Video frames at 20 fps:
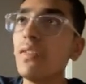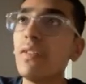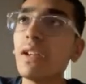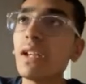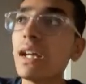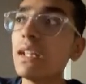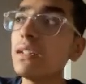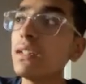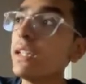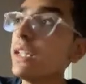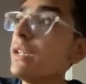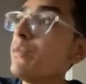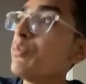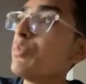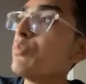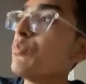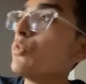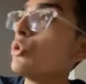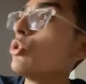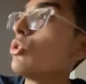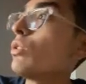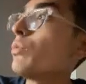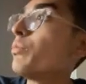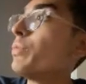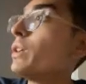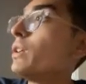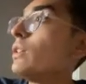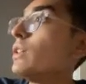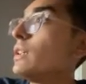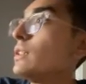we can keep more,
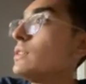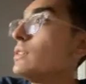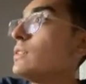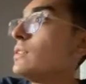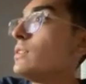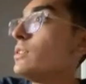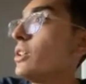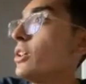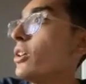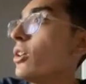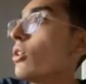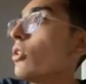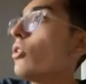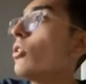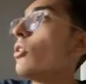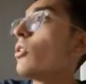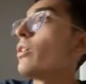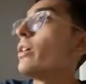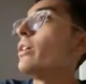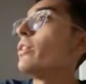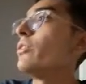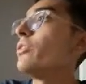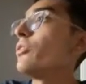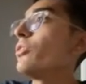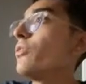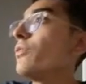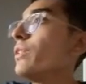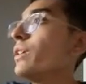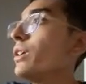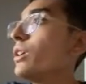but let's check. All right,
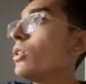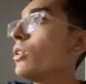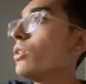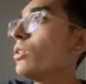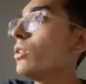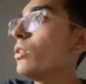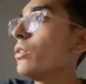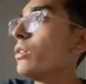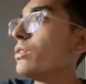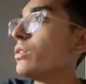so we got the